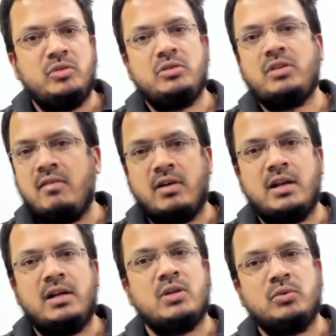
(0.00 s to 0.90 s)
Taiwan
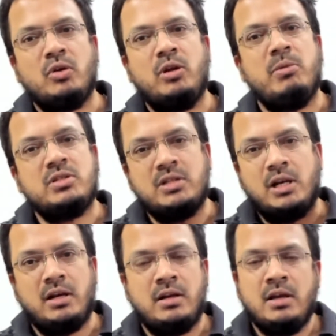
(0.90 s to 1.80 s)
and South Korea may
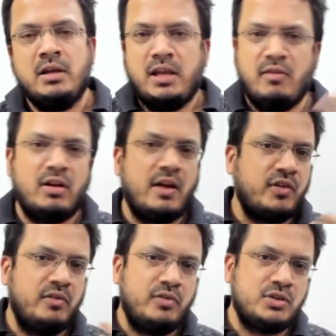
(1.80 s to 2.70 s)
still, even after
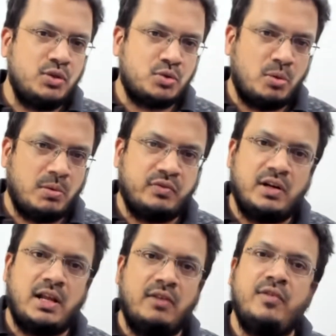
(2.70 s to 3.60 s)
investing so much for 10,